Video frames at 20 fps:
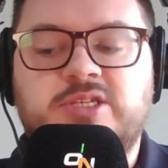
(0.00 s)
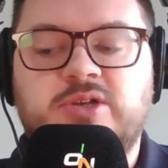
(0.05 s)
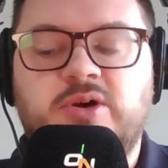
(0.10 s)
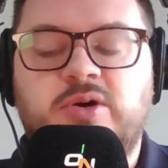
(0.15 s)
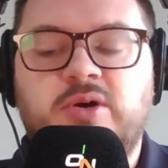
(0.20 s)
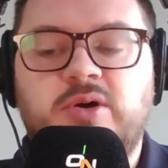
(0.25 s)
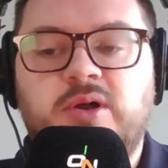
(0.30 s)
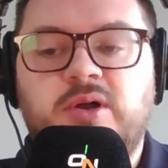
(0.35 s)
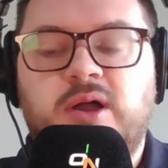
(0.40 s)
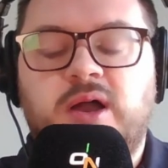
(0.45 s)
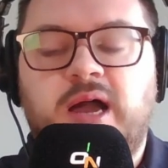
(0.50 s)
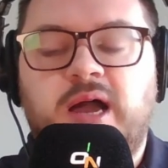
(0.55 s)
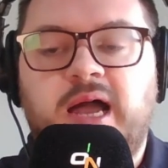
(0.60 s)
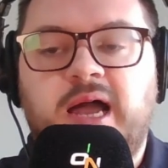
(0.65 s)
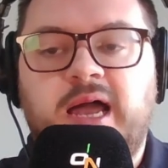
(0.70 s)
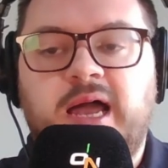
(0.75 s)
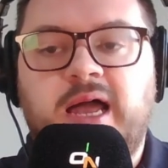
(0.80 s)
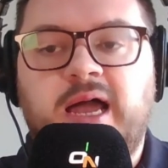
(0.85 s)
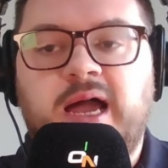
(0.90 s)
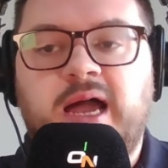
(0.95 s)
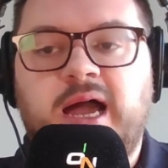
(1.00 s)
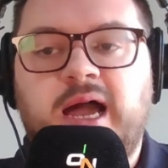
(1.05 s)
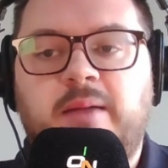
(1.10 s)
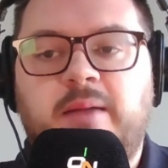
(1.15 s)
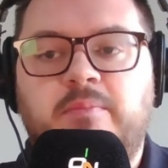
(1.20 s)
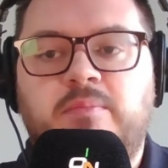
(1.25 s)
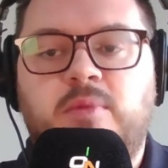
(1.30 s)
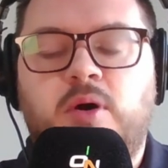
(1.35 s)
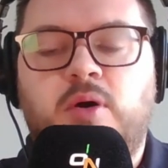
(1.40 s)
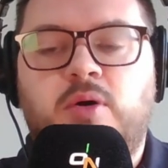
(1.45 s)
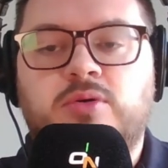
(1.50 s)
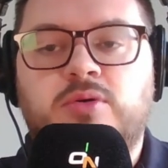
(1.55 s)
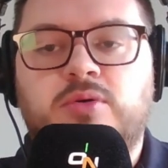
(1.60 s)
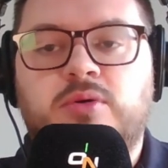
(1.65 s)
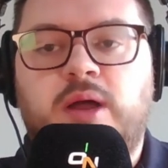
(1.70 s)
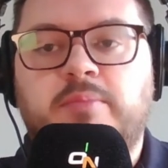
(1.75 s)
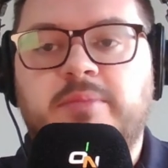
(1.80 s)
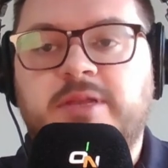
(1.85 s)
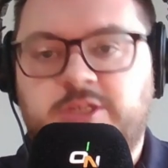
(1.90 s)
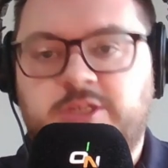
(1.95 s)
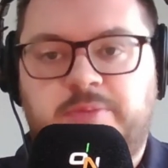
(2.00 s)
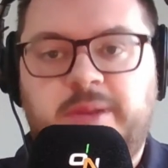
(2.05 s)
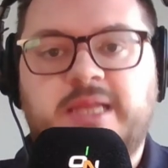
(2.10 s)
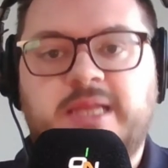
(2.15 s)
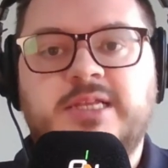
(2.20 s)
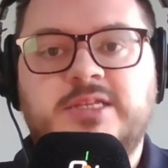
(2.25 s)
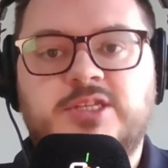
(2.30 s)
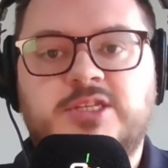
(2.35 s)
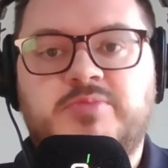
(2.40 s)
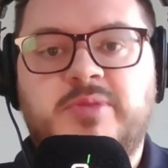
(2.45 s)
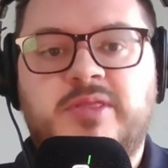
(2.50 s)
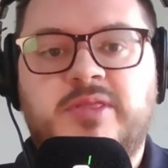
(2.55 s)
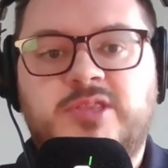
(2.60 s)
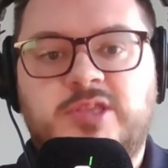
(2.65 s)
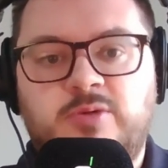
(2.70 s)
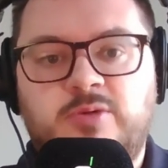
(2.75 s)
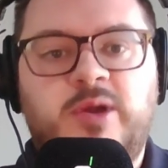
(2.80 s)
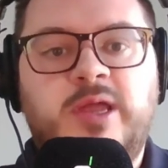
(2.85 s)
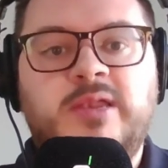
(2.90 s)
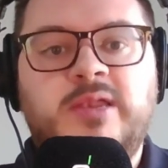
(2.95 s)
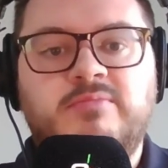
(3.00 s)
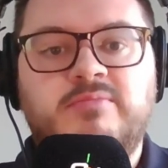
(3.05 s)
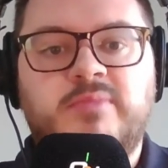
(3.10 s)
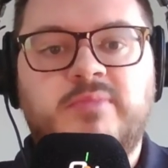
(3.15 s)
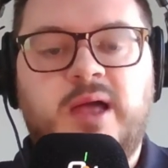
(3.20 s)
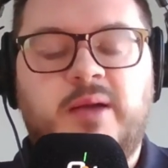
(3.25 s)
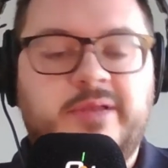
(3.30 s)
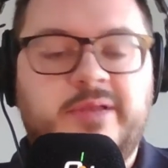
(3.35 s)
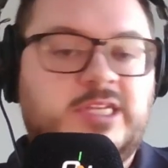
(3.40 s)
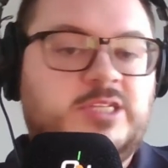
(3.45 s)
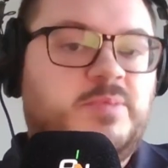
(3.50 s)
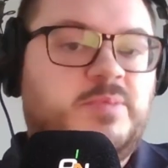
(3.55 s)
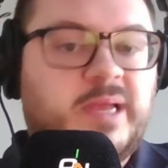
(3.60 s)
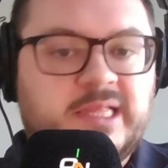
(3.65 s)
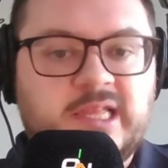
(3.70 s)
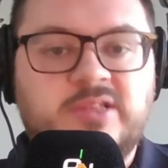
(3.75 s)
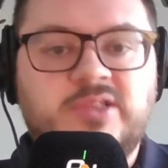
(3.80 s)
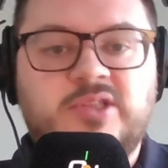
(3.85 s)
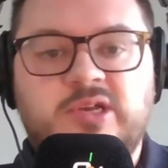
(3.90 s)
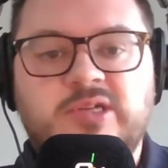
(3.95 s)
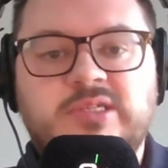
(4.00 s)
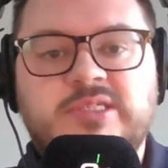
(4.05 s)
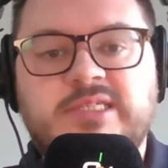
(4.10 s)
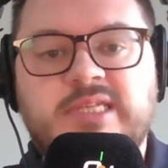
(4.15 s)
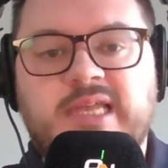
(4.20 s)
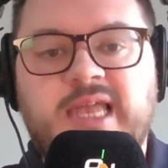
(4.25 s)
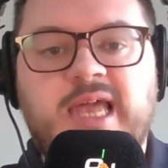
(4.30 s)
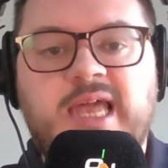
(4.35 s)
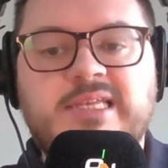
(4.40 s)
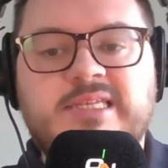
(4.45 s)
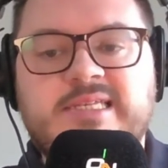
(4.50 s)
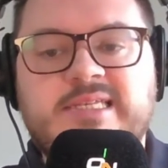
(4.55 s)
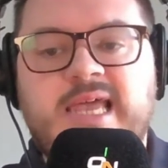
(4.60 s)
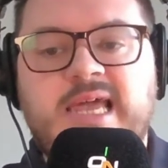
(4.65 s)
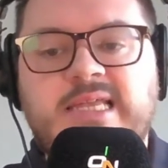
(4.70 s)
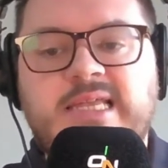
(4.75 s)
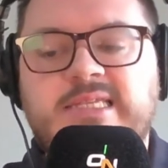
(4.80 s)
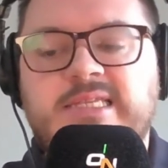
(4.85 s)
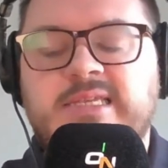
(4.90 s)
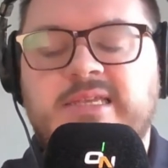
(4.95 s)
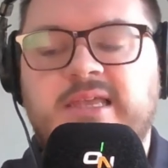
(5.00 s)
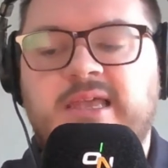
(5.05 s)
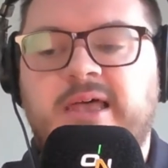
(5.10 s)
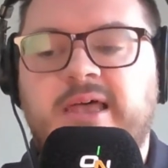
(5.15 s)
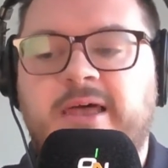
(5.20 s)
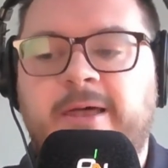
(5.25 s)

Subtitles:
So I'm expecting Smith to win. I'm expecting Dirts to get a set.